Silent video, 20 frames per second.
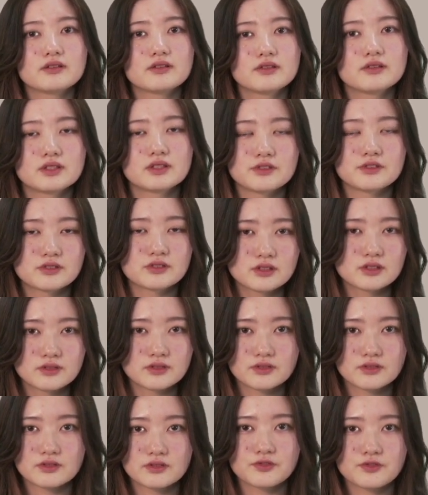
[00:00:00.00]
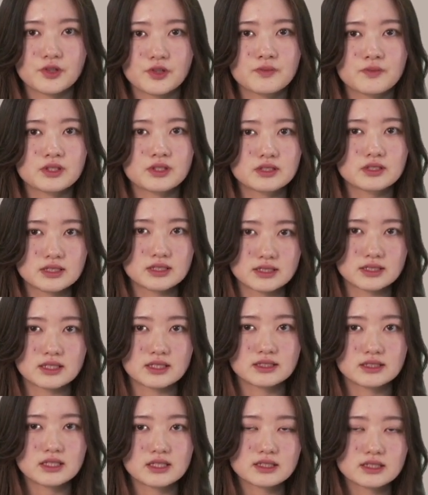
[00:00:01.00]
the
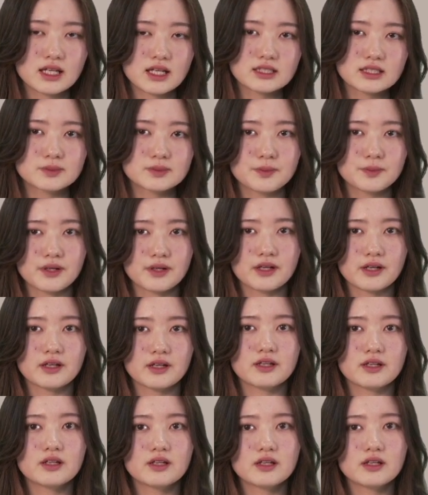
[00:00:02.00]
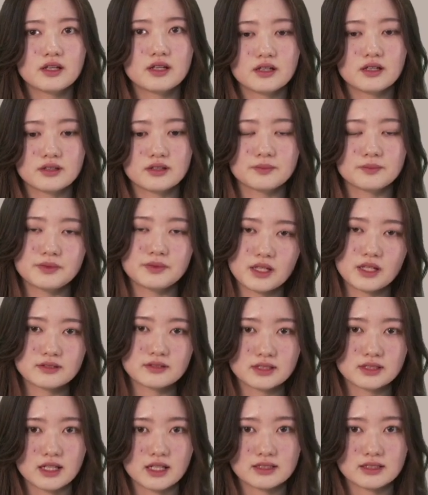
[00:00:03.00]
diseases caused by blood
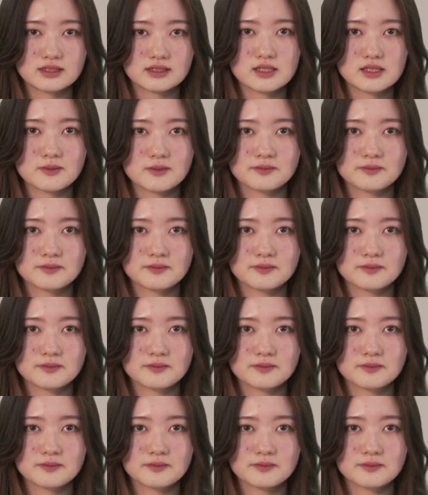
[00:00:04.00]
clots.